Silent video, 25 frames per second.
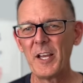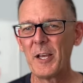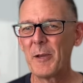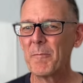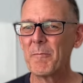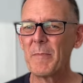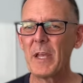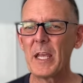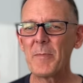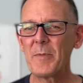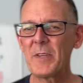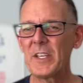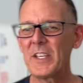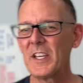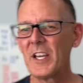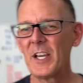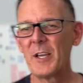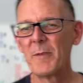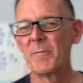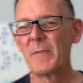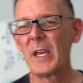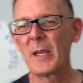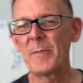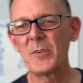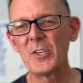Maybe
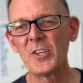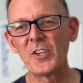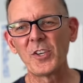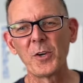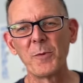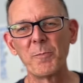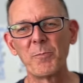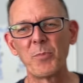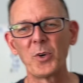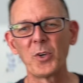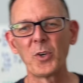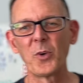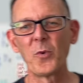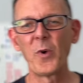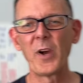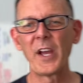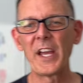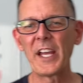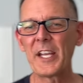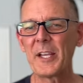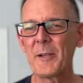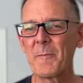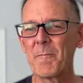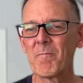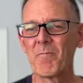you can put
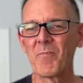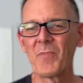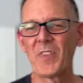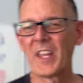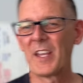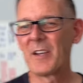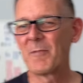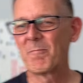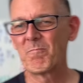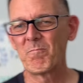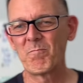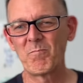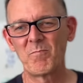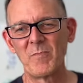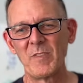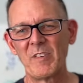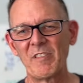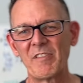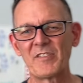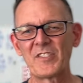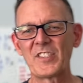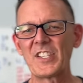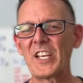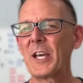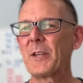away
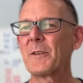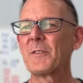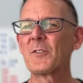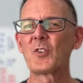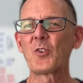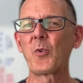$10,